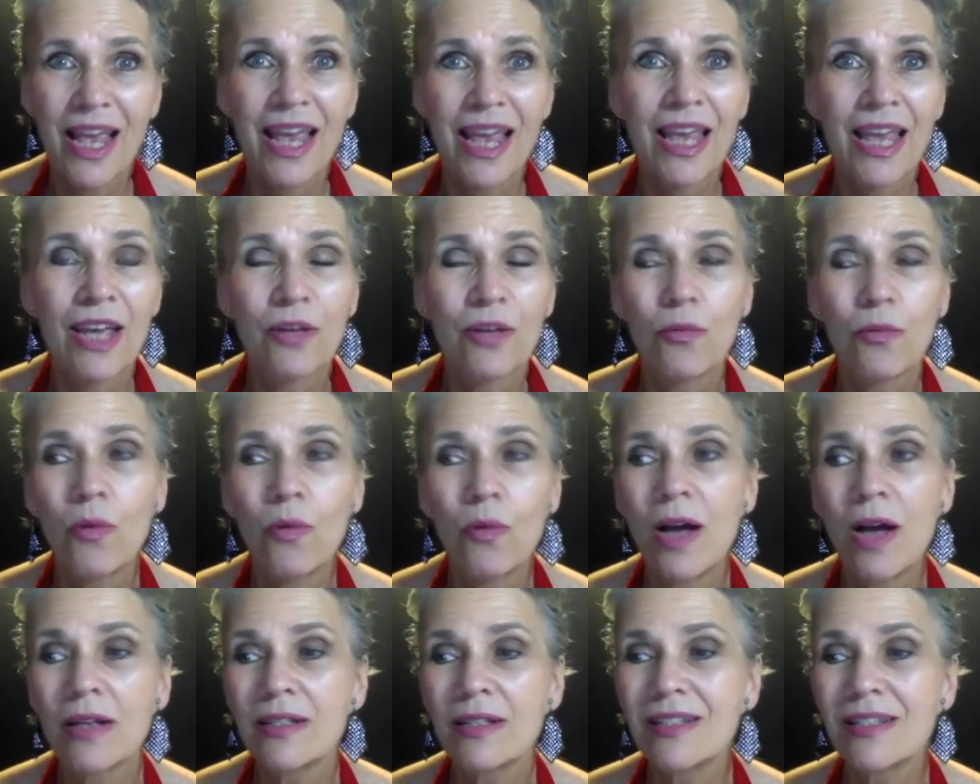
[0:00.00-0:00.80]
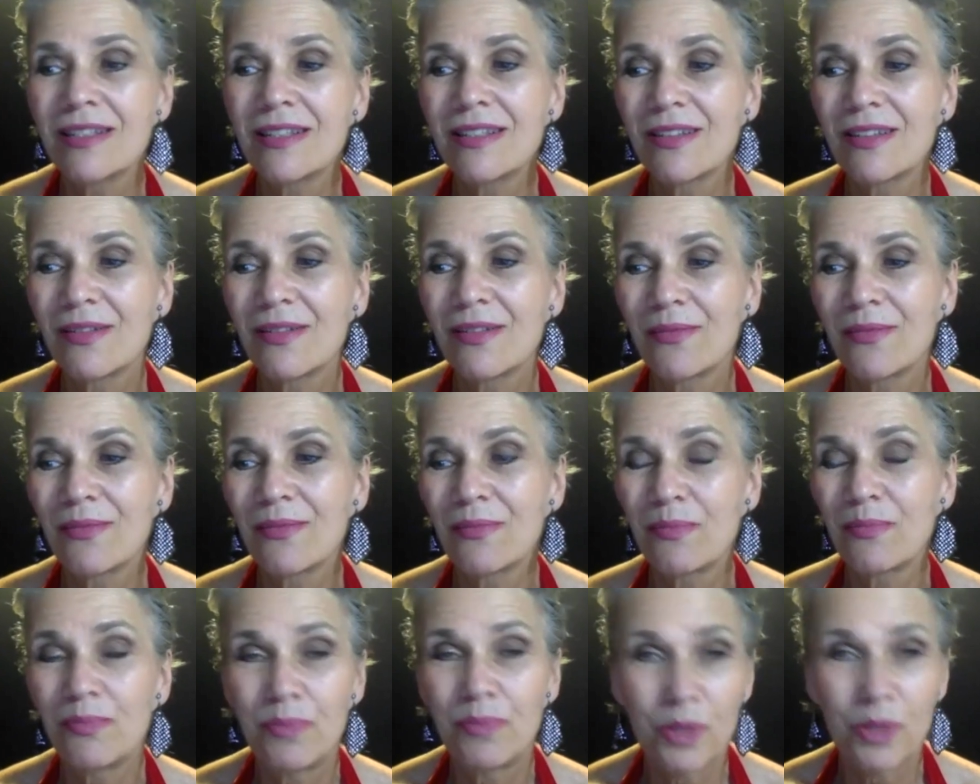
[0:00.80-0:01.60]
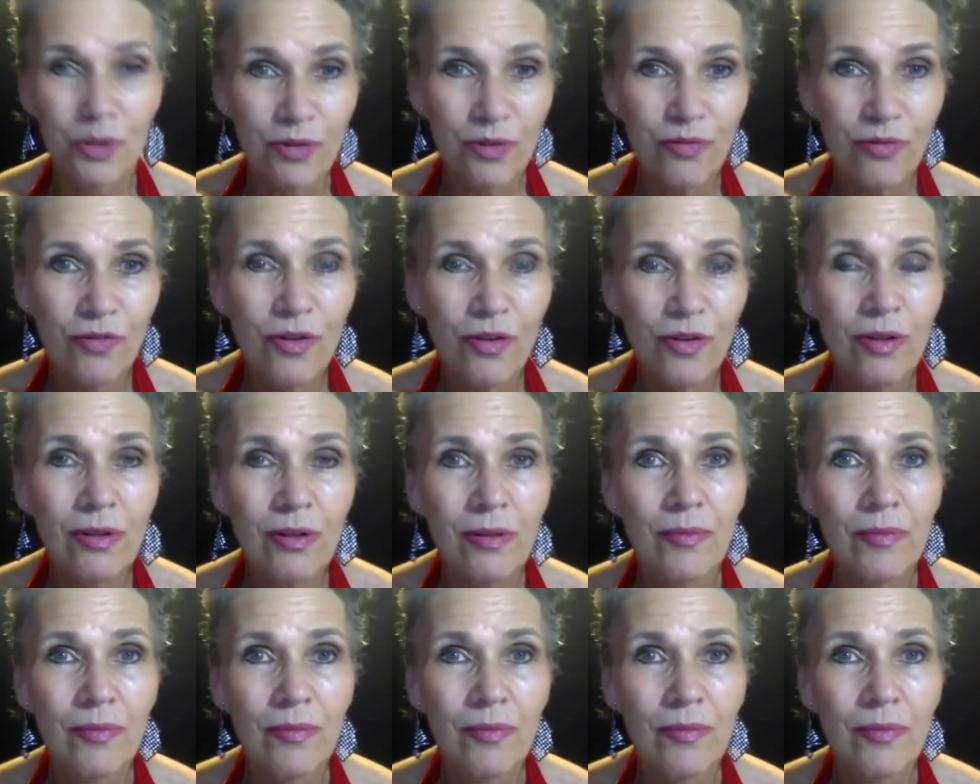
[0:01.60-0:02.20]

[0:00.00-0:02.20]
It was beautiful.